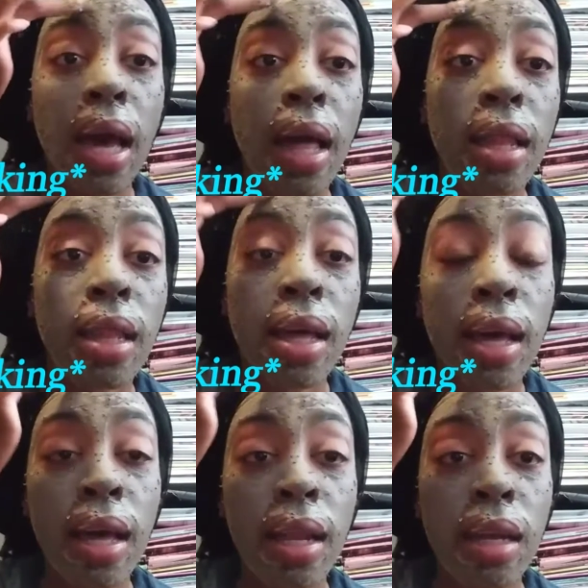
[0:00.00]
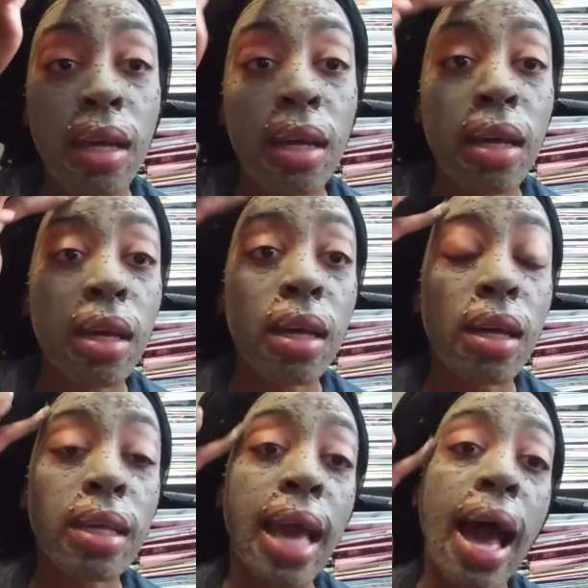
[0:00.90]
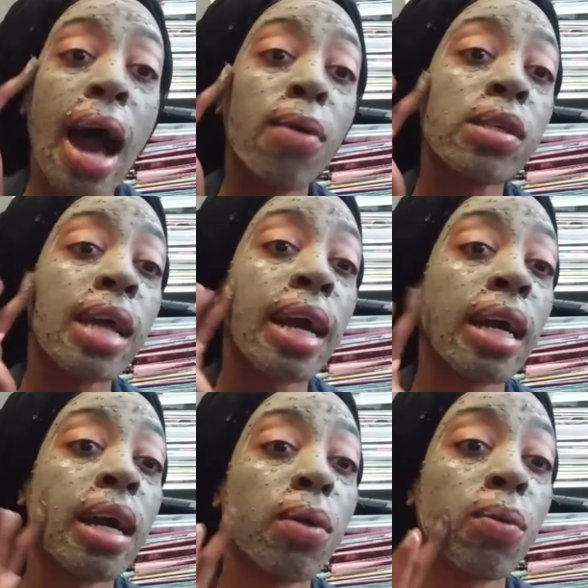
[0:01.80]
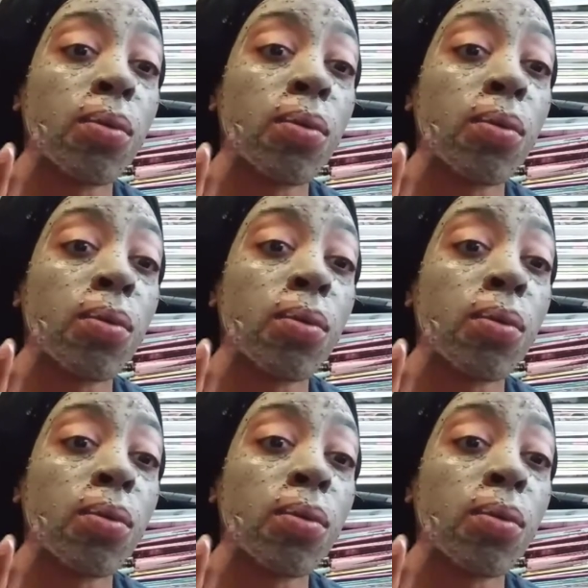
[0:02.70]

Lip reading: And then, yeah, hours had got cut